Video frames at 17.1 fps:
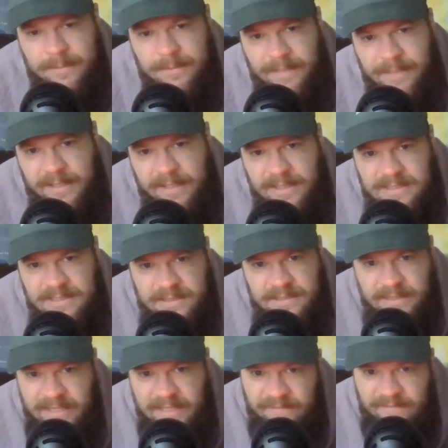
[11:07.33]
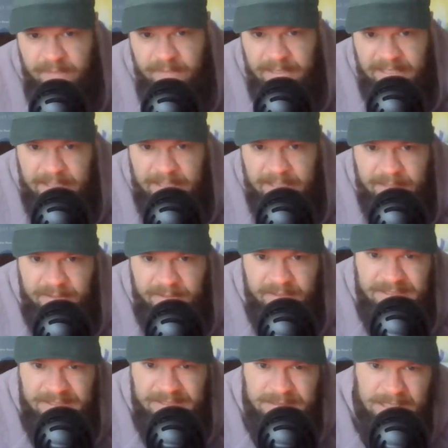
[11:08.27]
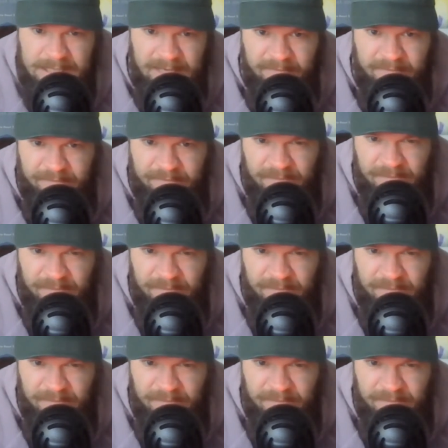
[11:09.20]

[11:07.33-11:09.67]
because even in this kind of a